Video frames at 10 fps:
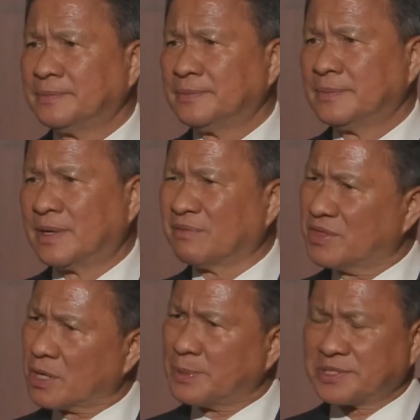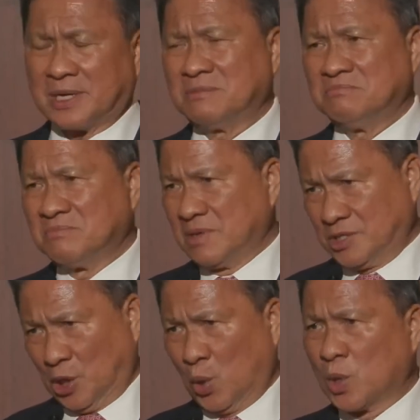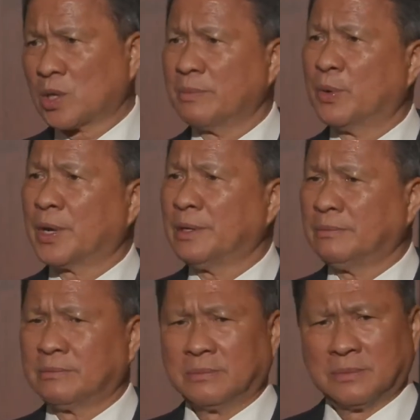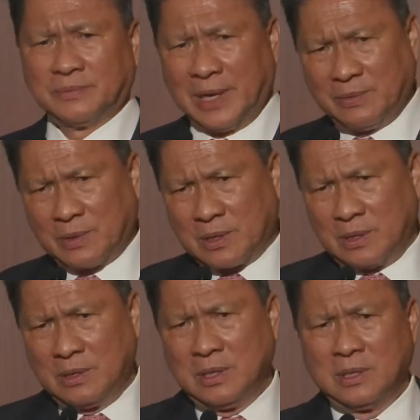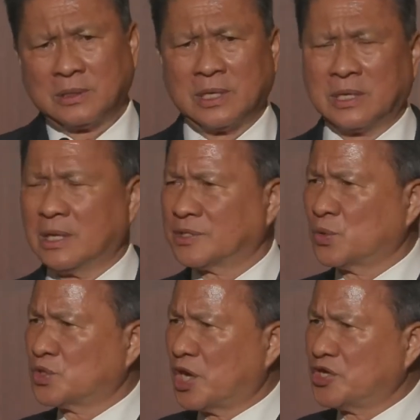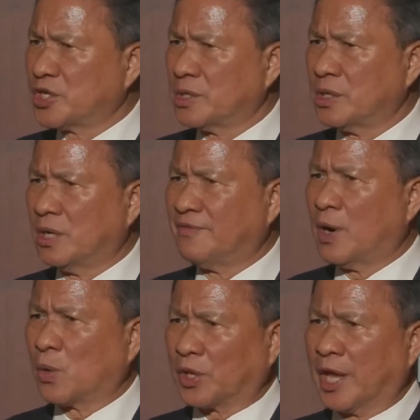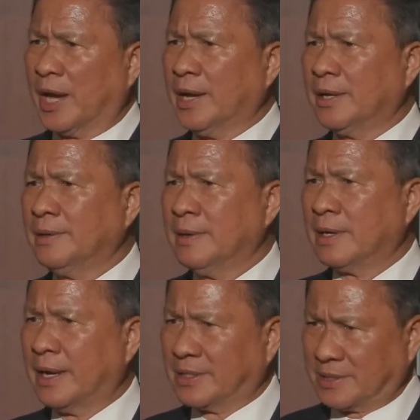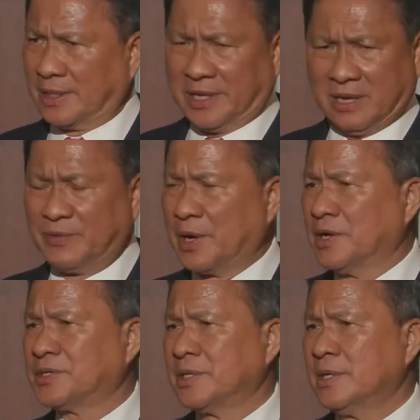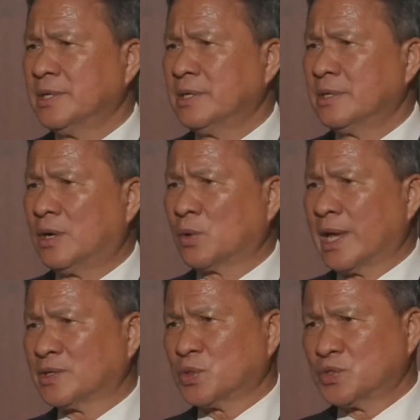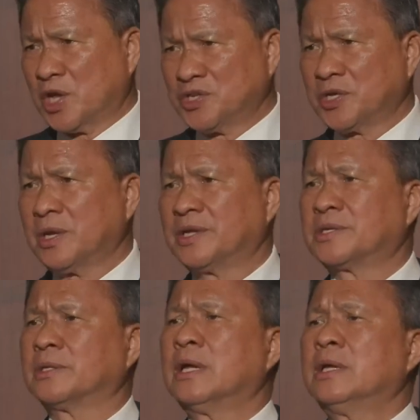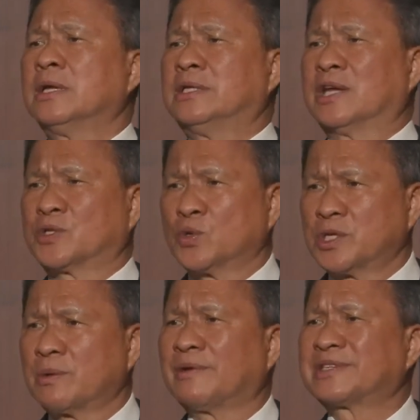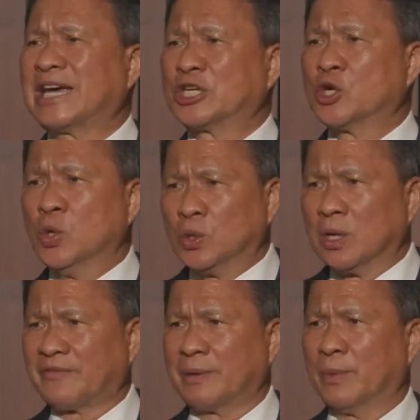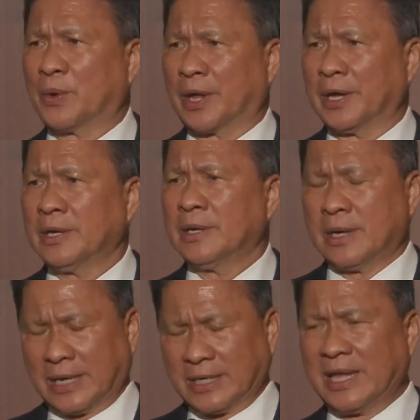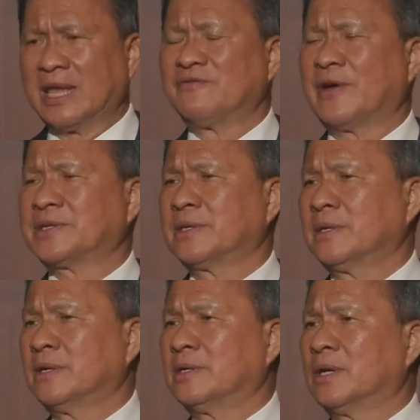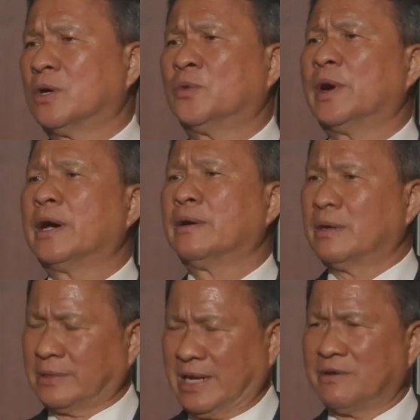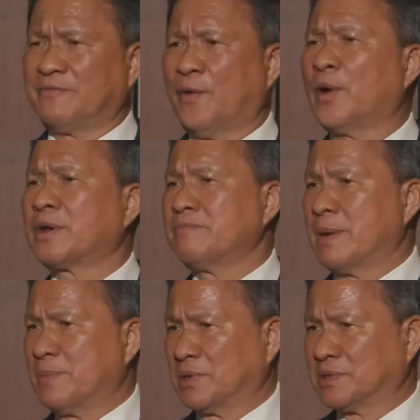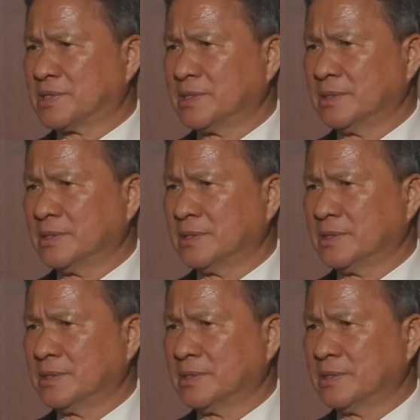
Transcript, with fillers: Around 30% is local Cambodian. We have the association of Oknha that's here with us. Oknha Association is uh, the association of tycoon of Cambodia, and they invest in over, they have 400 members.